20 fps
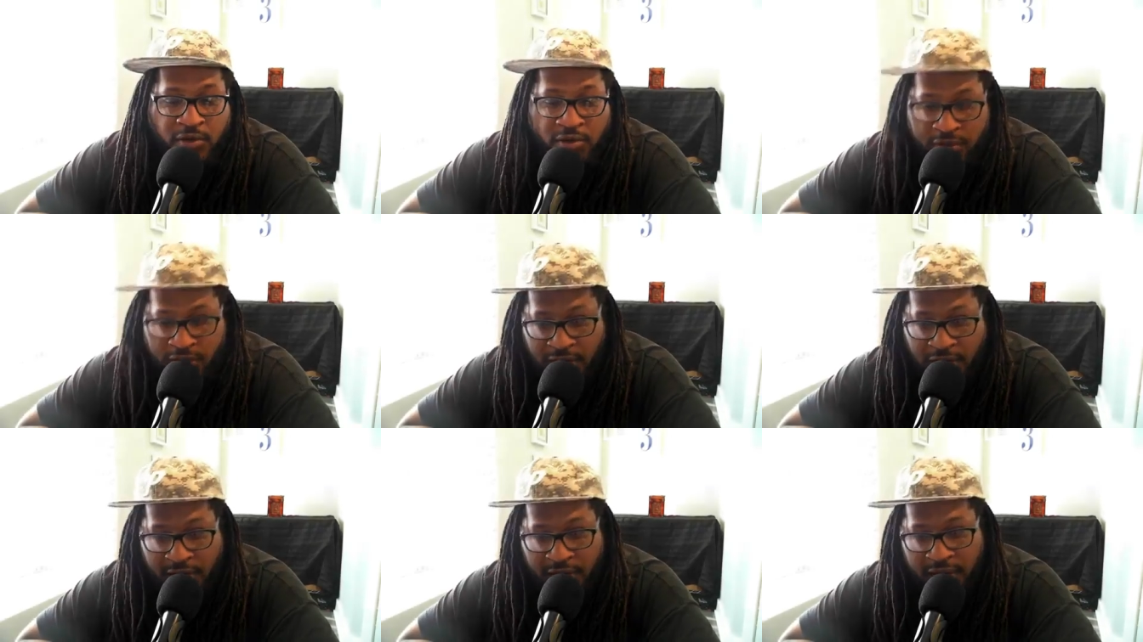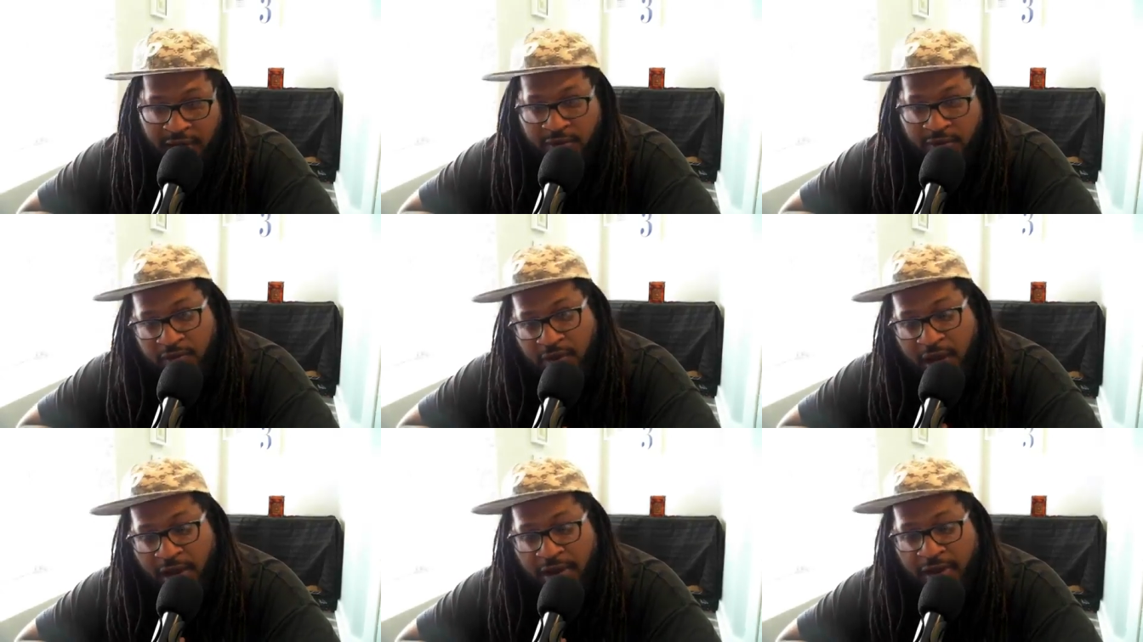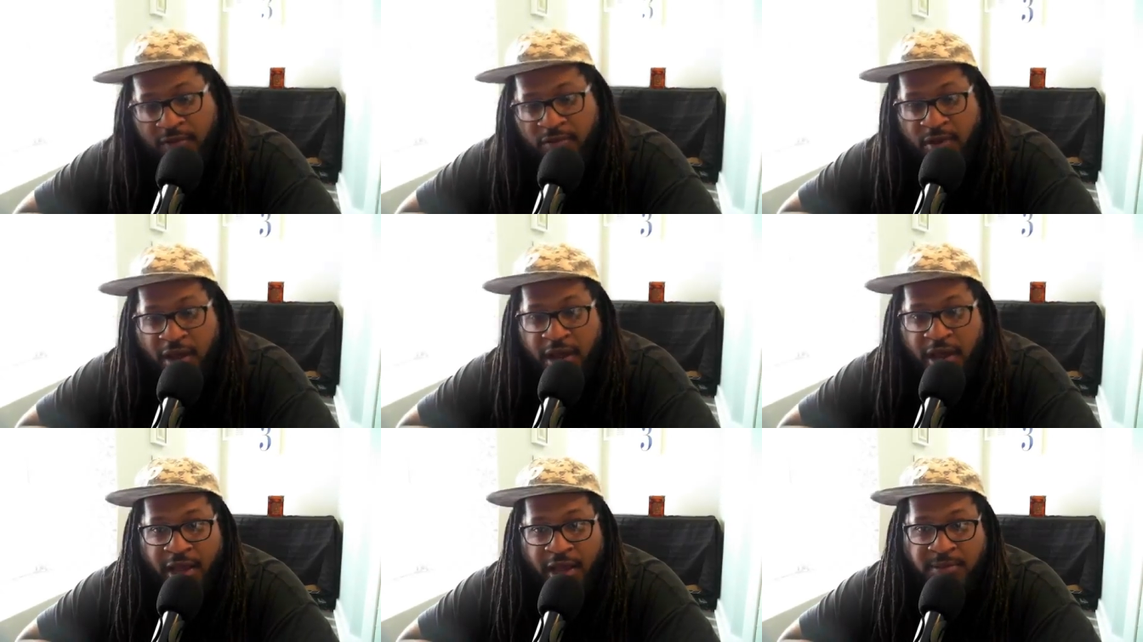creating and
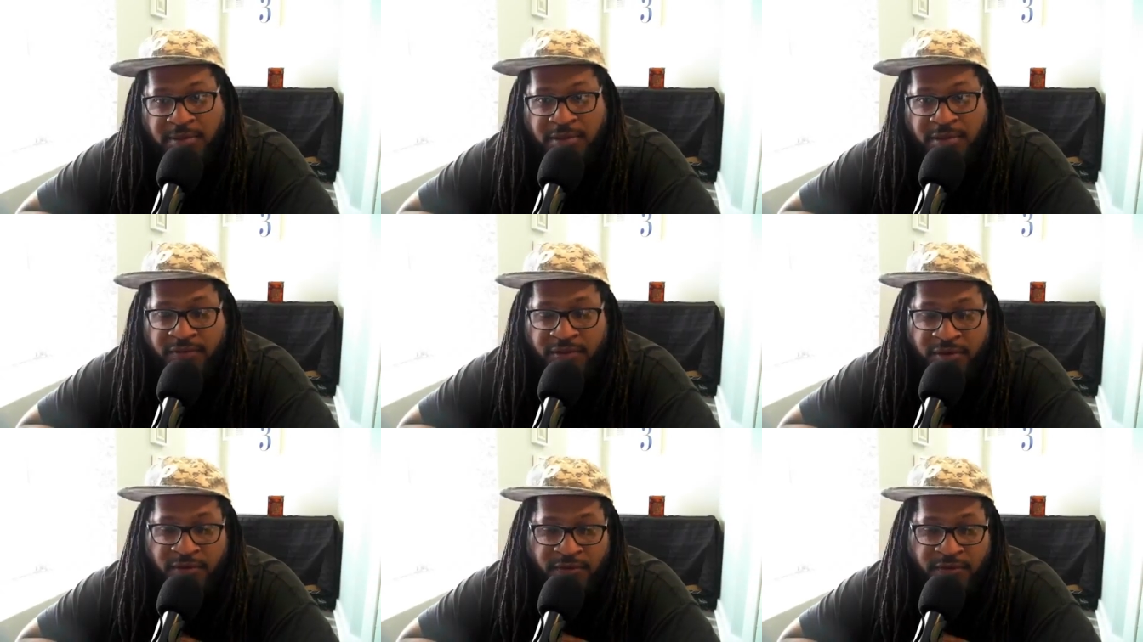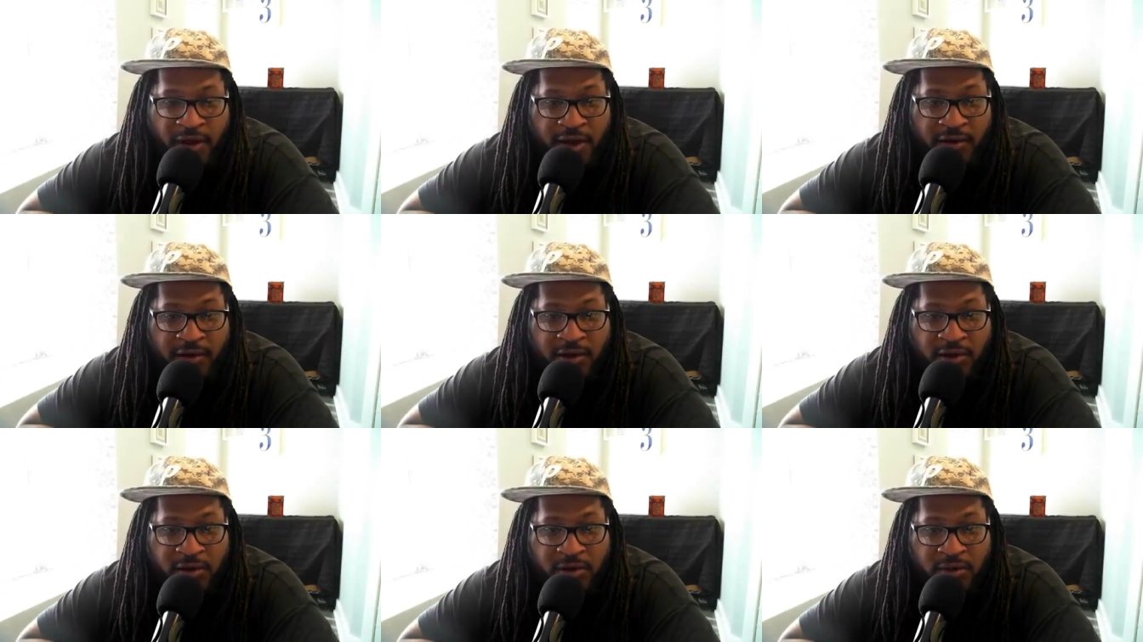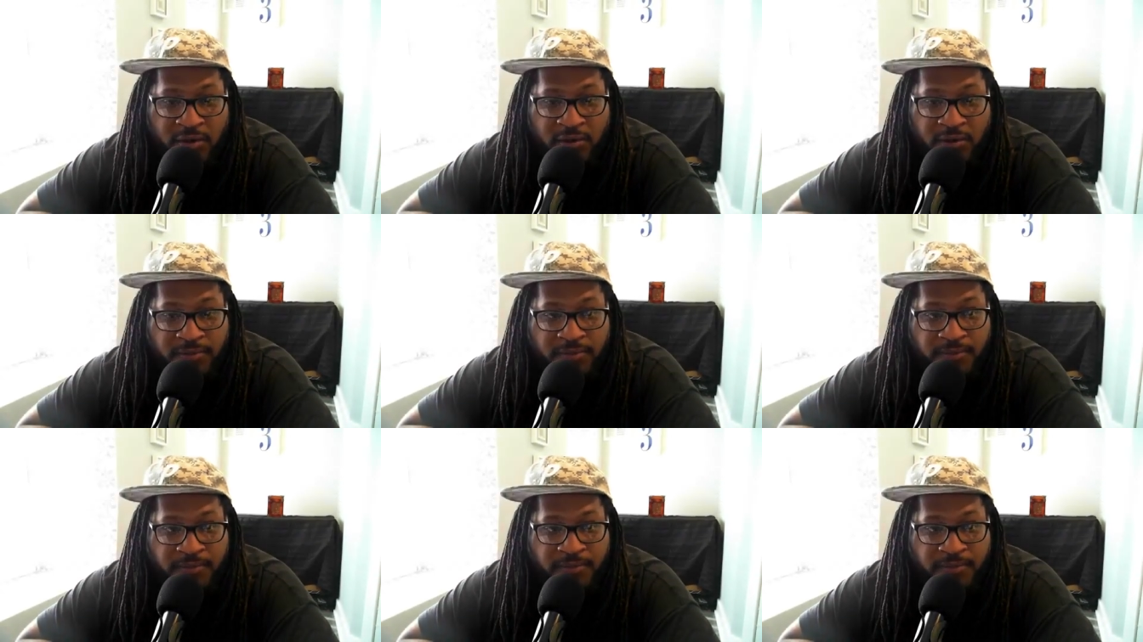writing rhymes. If you're very
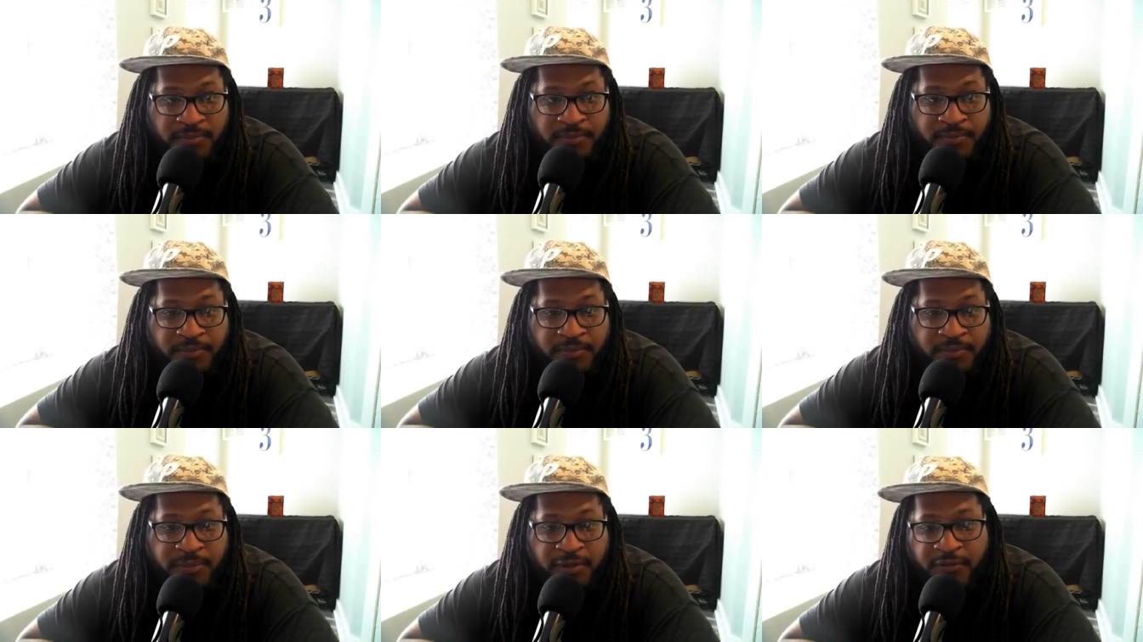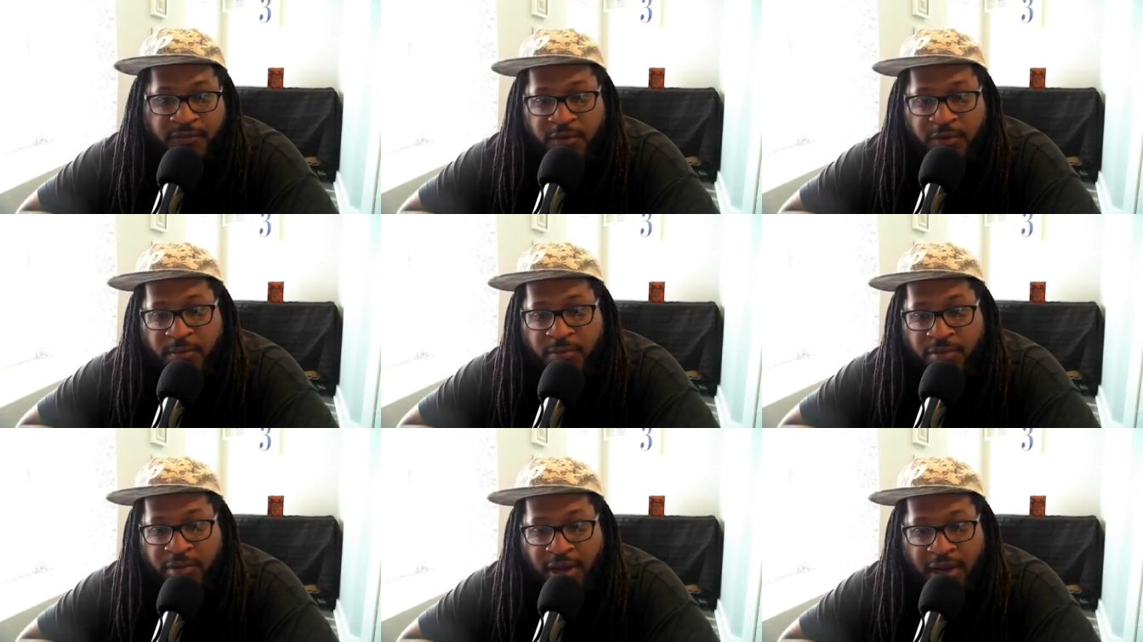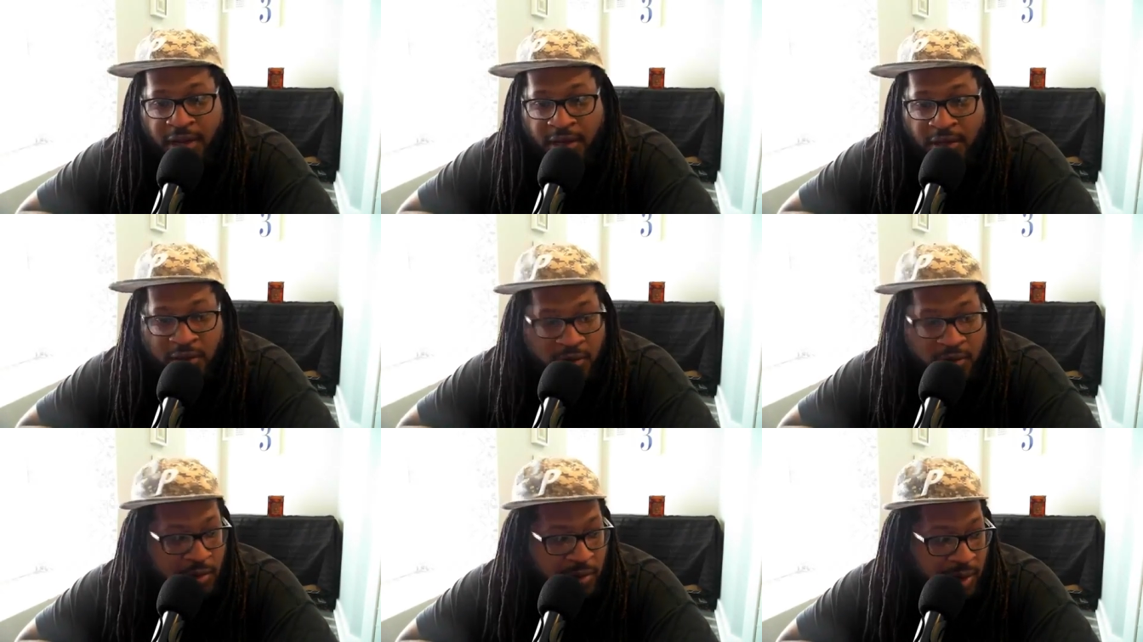new, if you're
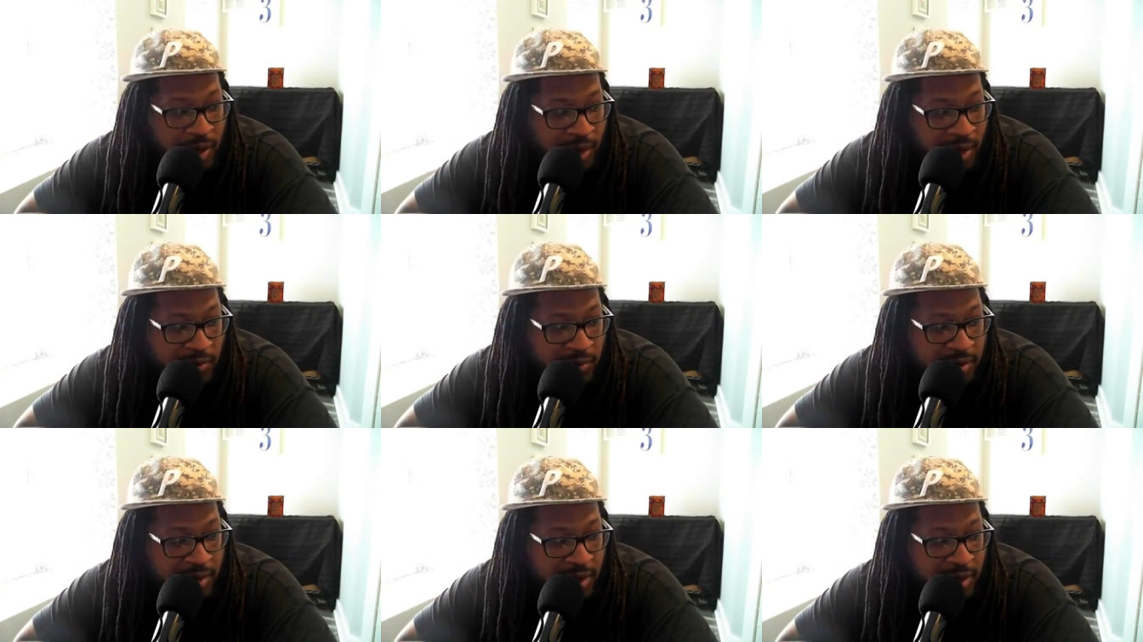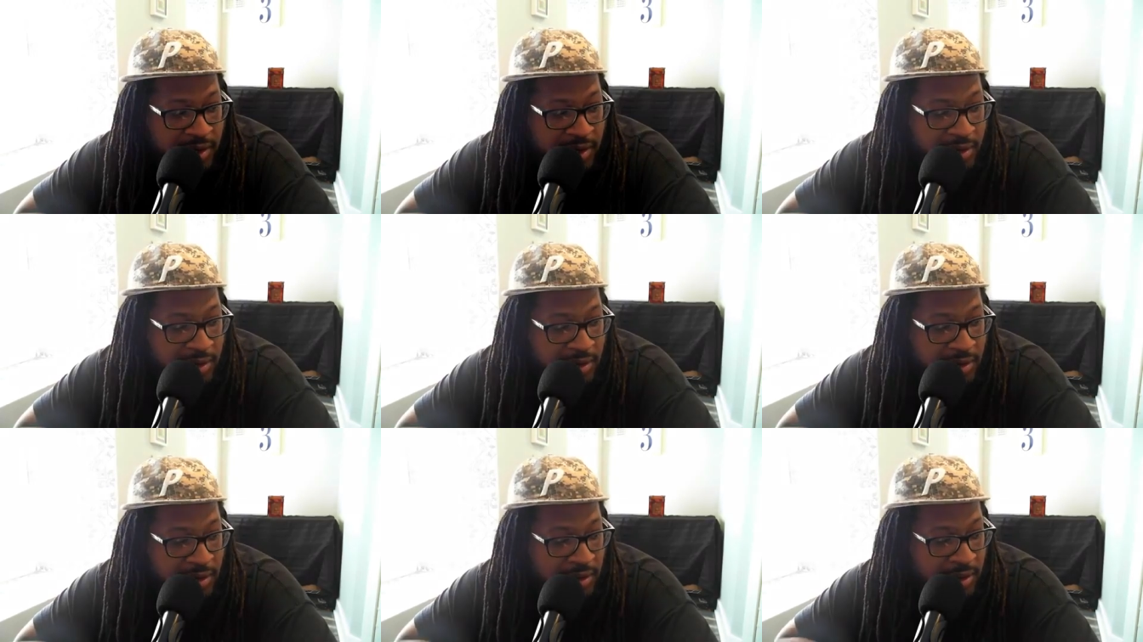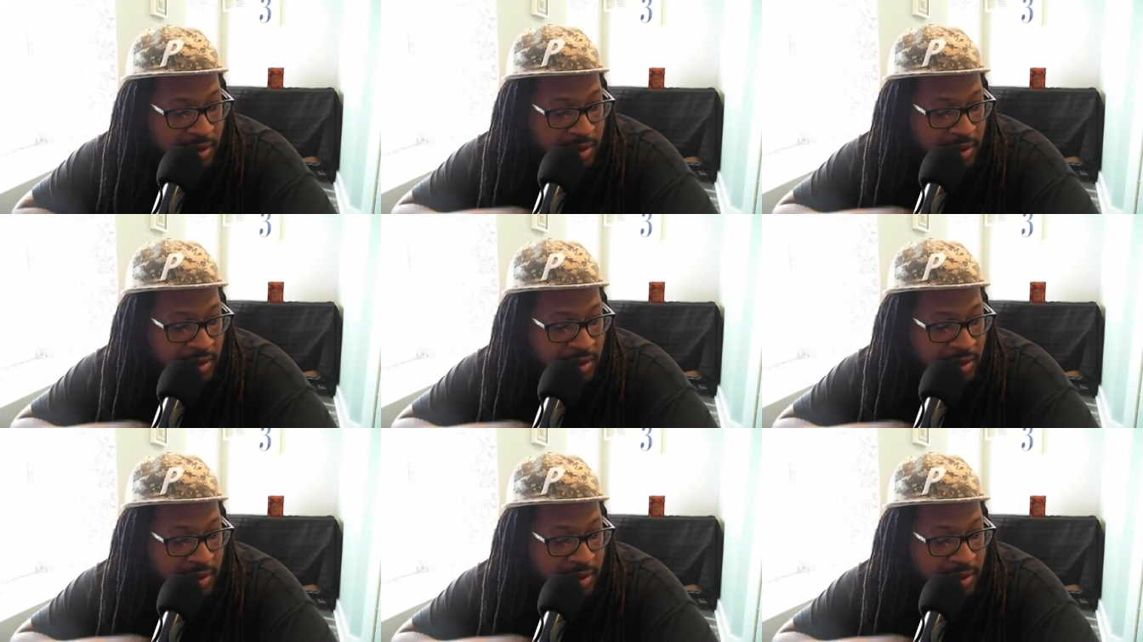brand new at creating